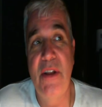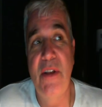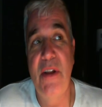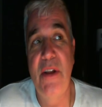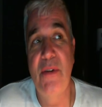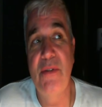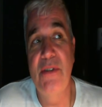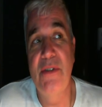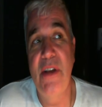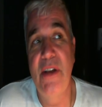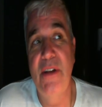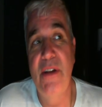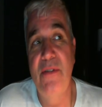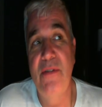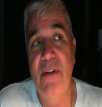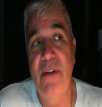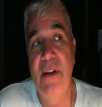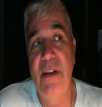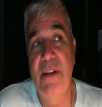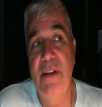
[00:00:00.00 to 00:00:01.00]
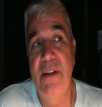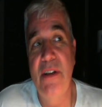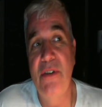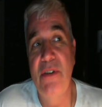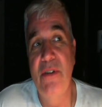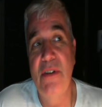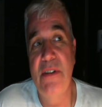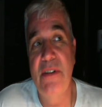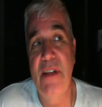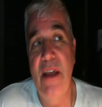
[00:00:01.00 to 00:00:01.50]
and I thought it was kind of funny because
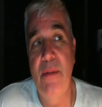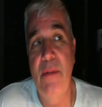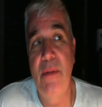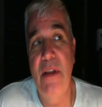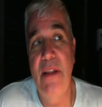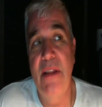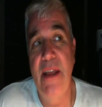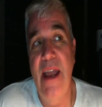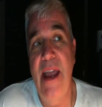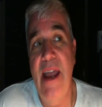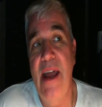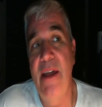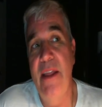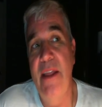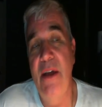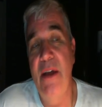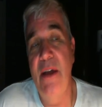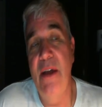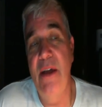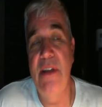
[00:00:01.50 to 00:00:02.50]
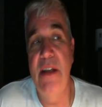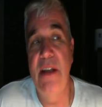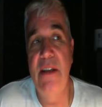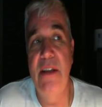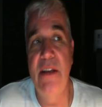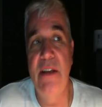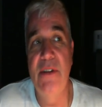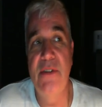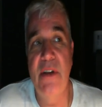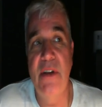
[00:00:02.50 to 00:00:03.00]
she looked at me, that was
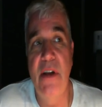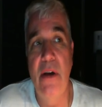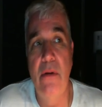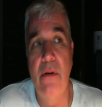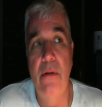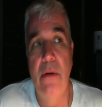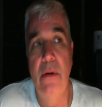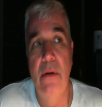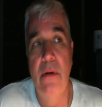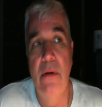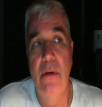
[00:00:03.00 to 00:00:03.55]
10 years ago.